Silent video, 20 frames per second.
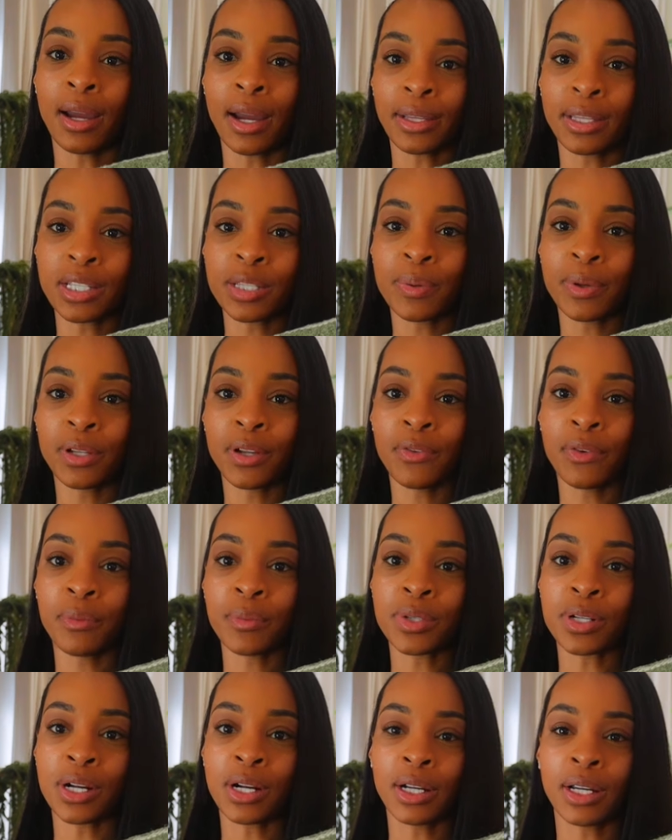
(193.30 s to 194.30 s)
I got this pillow
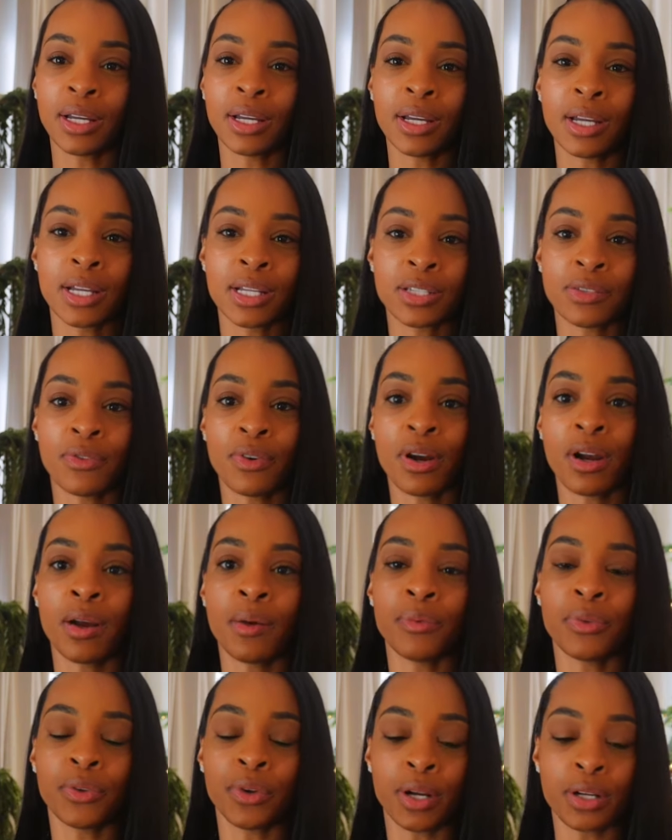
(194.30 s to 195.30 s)
from Target. It's
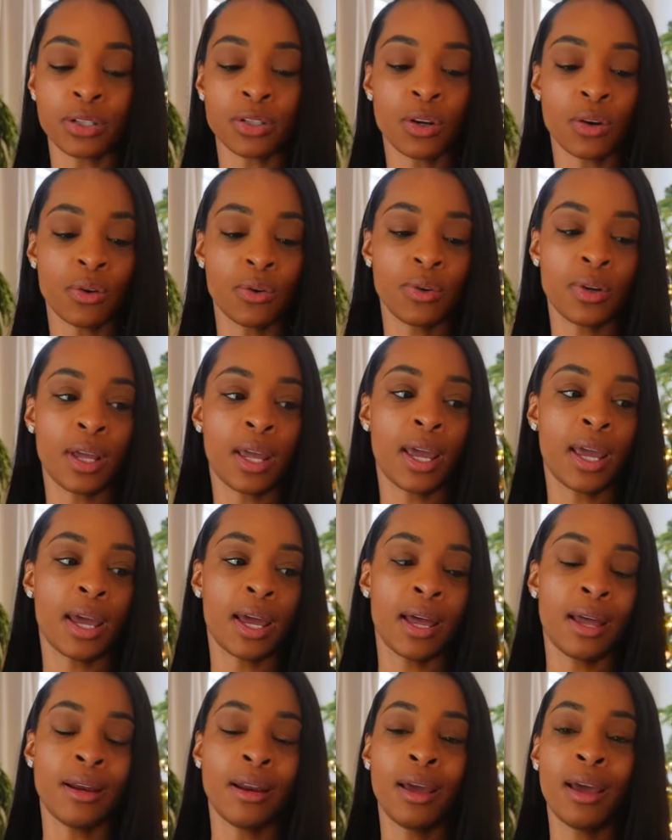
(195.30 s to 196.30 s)
from Threshold,
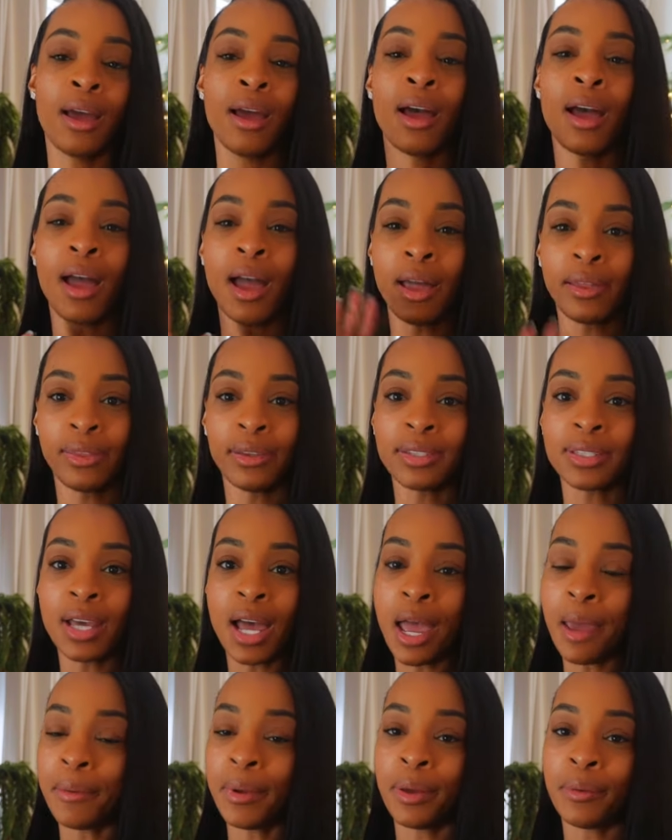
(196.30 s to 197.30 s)
and at the
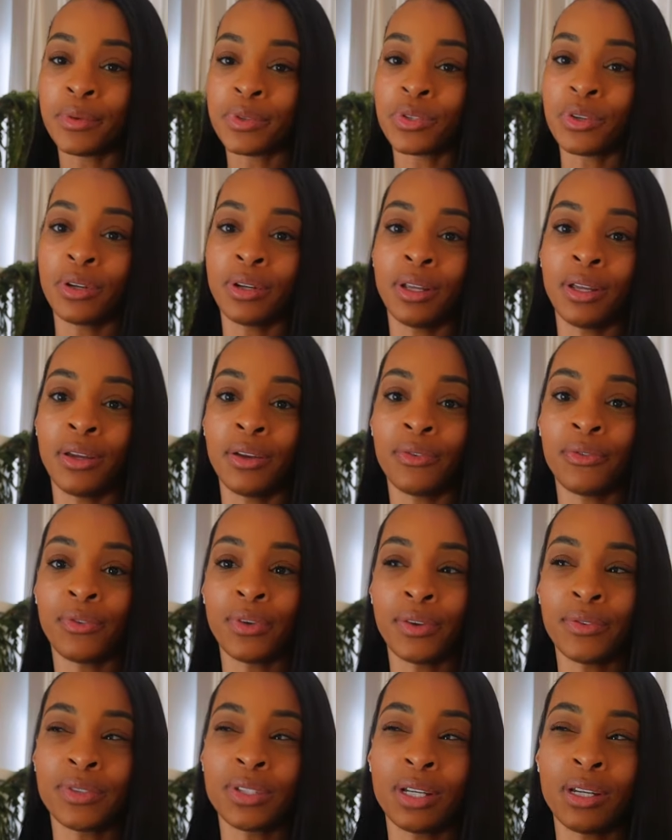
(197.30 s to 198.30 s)
time it was only
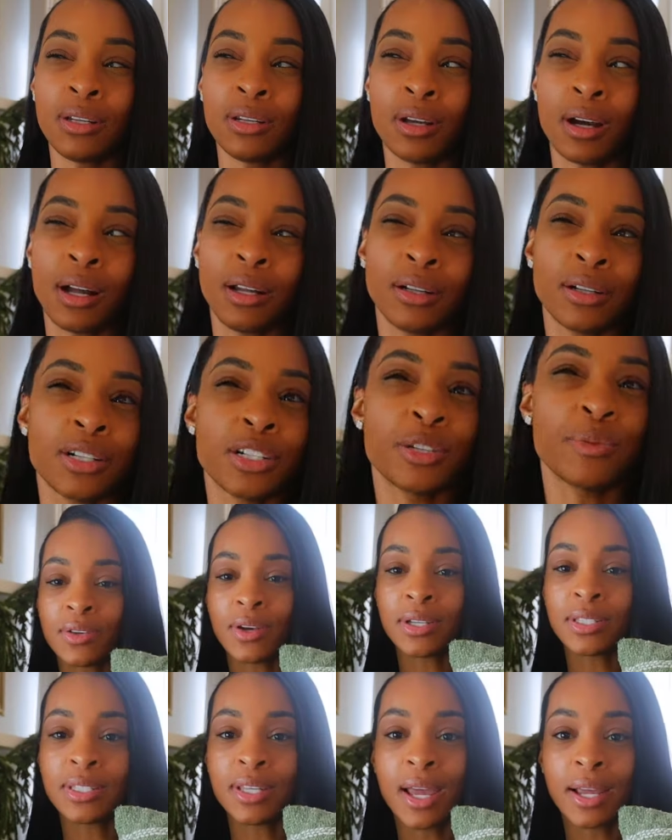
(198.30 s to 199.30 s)
fifteen dollars. So
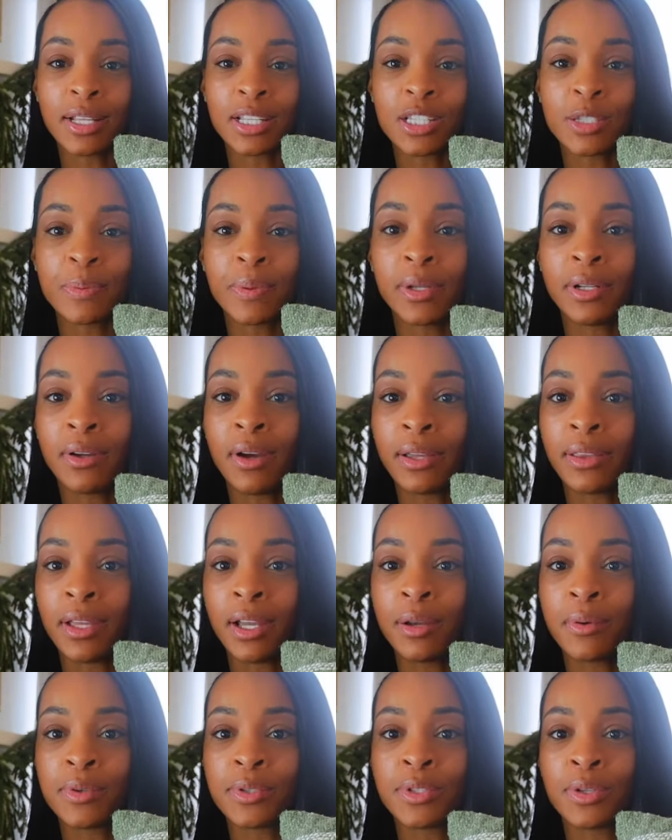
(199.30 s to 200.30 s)
I snagged this pillow. I
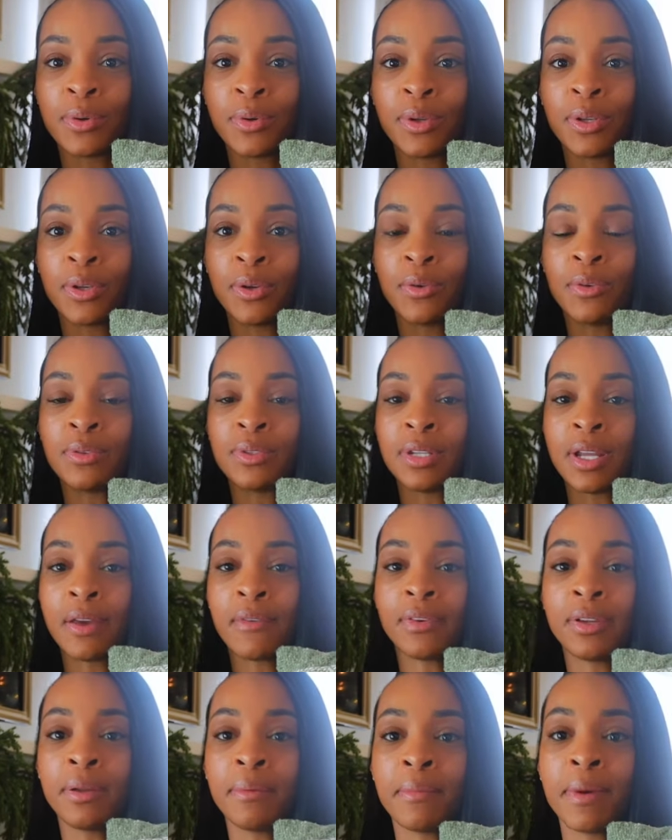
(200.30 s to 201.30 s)
thought it was so cute,
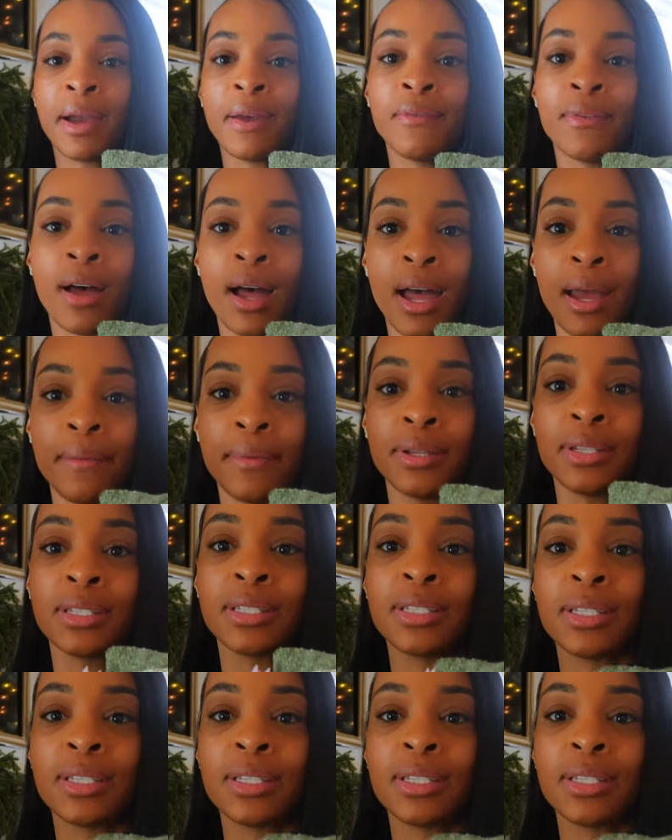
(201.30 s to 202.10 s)
definitely my vibe and